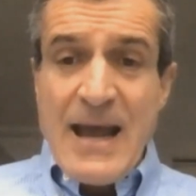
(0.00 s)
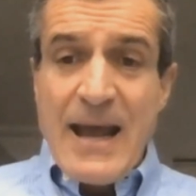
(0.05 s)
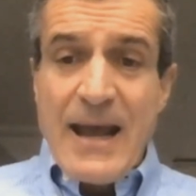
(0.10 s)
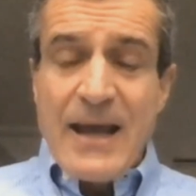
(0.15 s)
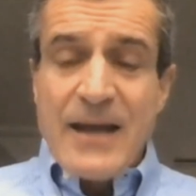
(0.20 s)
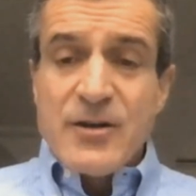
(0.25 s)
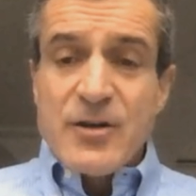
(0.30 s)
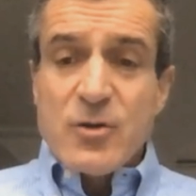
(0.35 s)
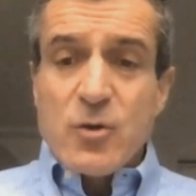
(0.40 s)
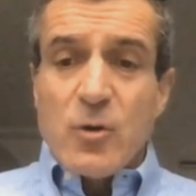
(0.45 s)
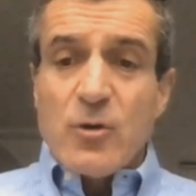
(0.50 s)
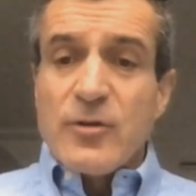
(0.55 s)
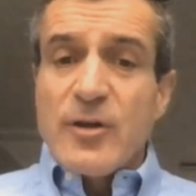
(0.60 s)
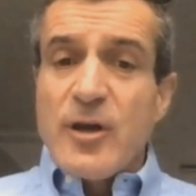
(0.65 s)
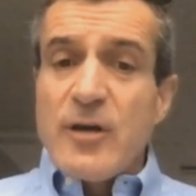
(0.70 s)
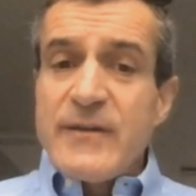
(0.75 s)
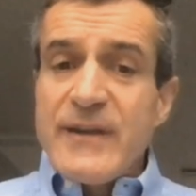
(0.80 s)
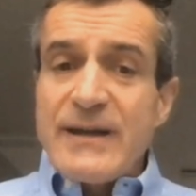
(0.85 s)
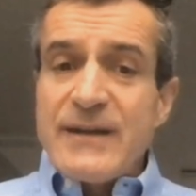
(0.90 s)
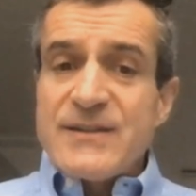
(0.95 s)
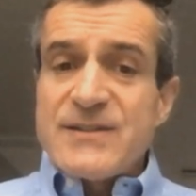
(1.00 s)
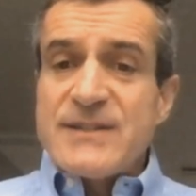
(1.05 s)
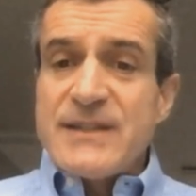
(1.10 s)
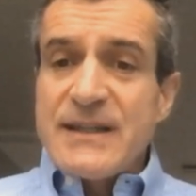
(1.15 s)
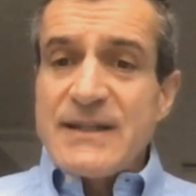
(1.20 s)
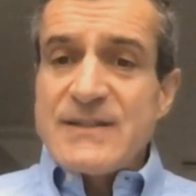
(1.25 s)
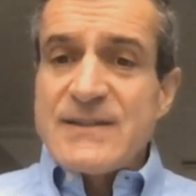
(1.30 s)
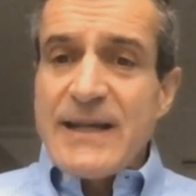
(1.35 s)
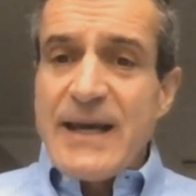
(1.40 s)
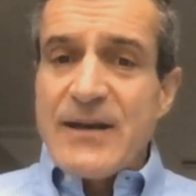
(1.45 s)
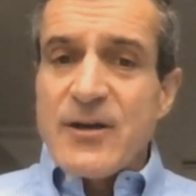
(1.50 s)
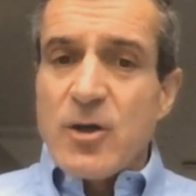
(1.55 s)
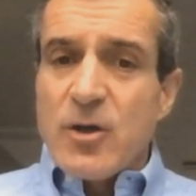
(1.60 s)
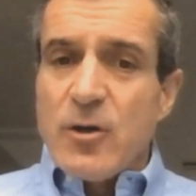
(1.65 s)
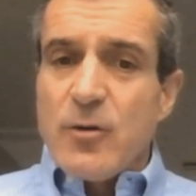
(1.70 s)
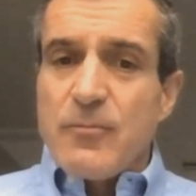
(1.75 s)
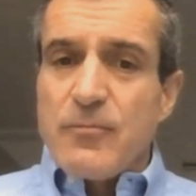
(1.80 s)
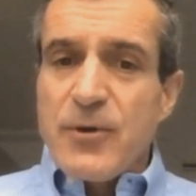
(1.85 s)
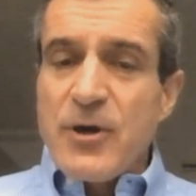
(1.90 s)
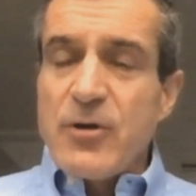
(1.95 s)
And although they're distinct
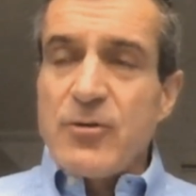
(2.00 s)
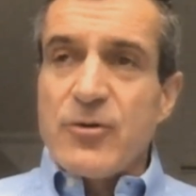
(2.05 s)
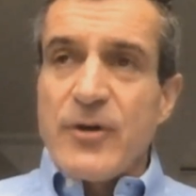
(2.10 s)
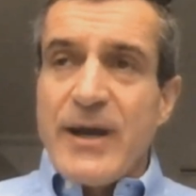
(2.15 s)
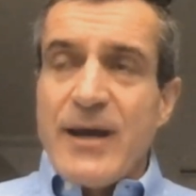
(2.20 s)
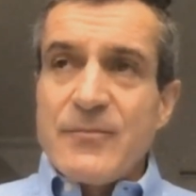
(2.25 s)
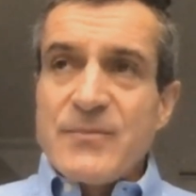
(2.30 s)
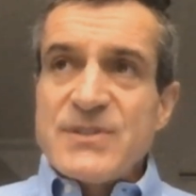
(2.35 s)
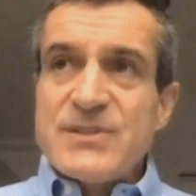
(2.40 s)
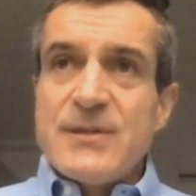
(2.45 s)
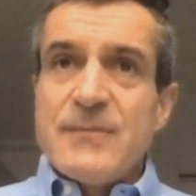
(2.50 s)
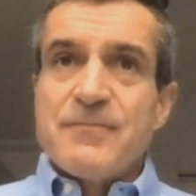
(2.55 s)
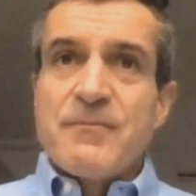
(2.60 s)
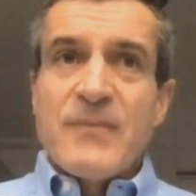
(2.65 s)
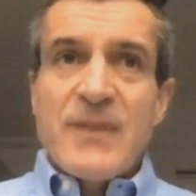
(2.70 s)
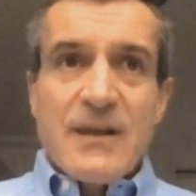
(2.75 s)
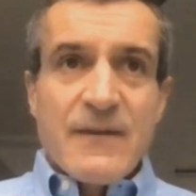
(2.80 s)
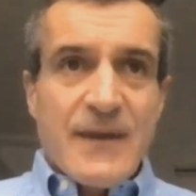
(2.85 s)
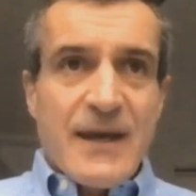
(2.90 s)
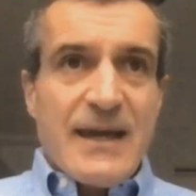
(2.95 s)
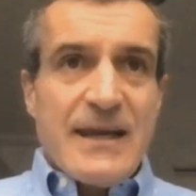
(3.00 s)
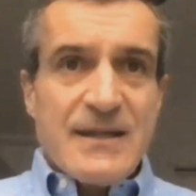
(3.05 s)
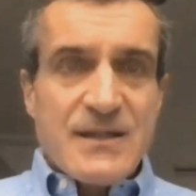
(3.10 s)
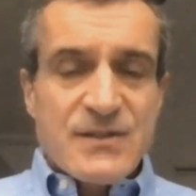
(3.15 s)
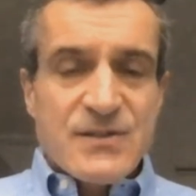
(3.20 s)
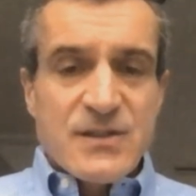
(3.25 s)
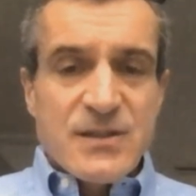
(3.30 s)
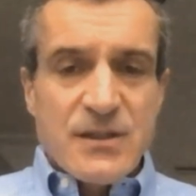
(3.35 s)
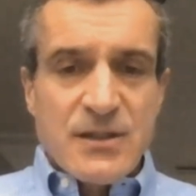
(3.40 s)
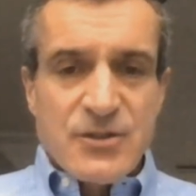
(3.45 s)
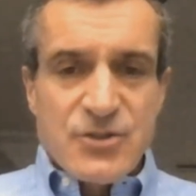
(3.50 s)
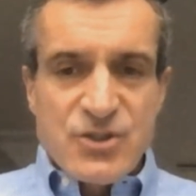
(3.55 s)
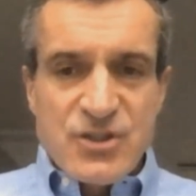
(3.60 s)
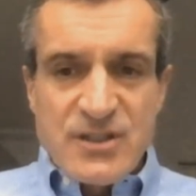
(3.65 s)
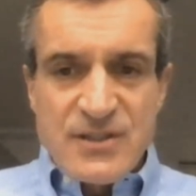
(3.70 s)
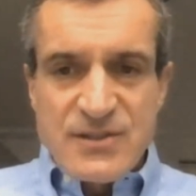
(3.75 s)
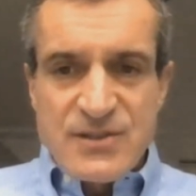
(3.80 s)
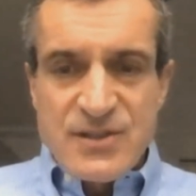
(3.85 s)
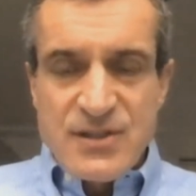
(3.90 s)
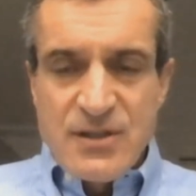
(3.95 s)
standalone programs, there is
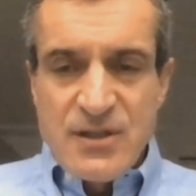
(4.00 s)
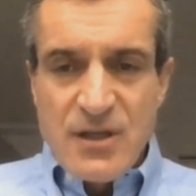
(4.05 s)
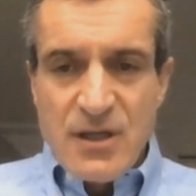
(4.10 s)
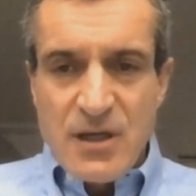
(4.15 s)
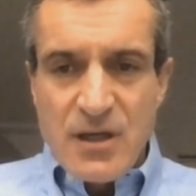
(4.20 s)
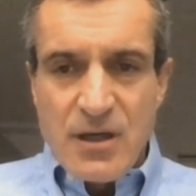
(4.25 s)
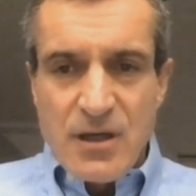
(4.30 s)
synergies